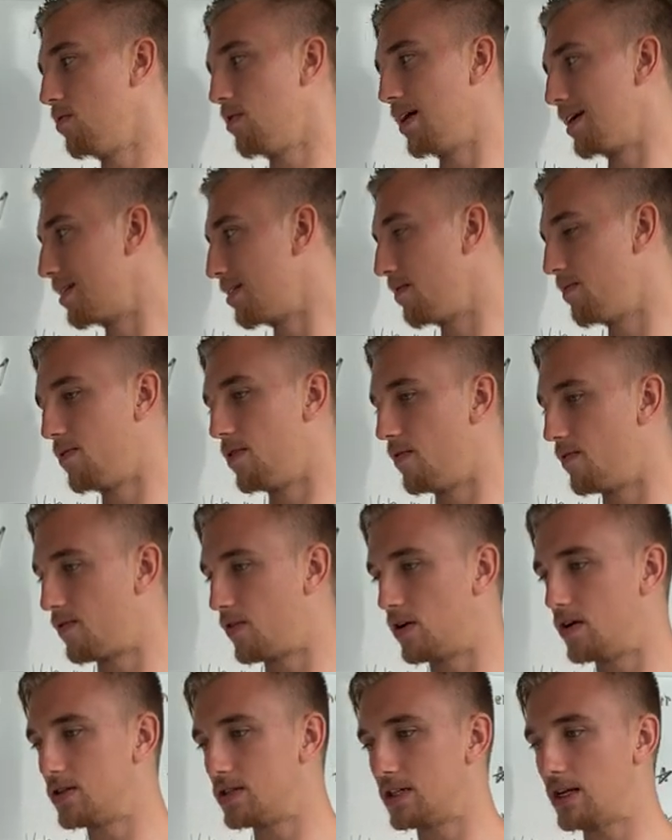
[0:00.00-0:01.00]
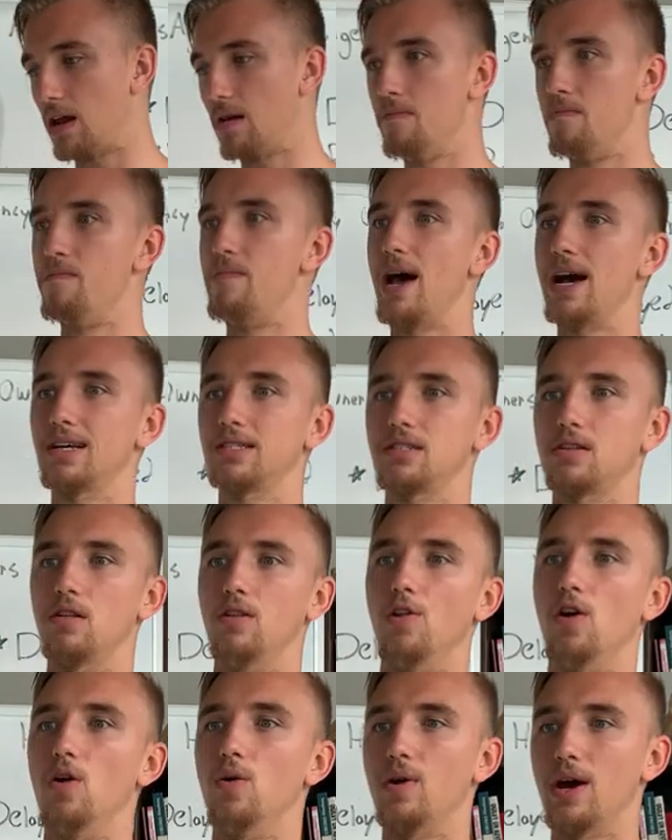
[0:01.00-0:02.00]
like the, the first and best
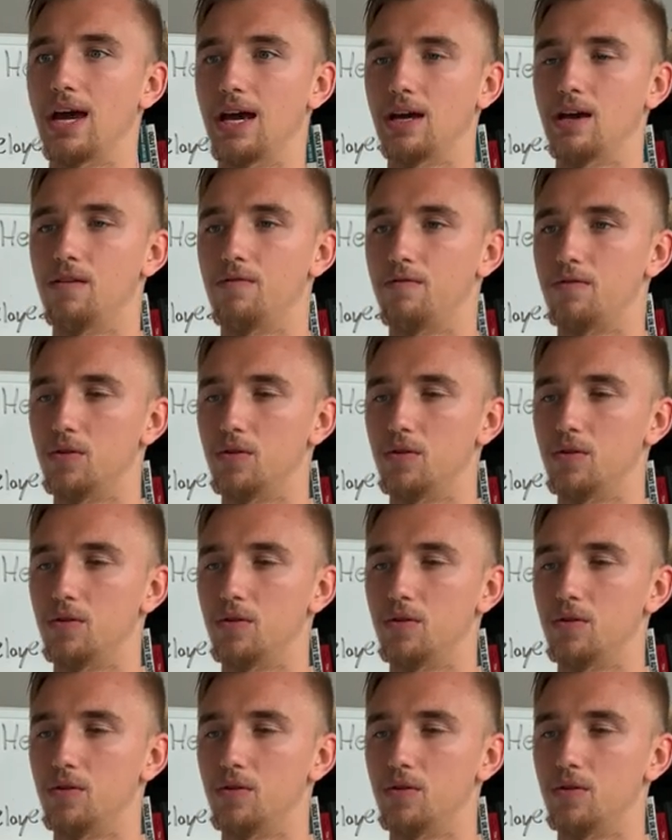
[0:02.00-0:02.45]
low hanging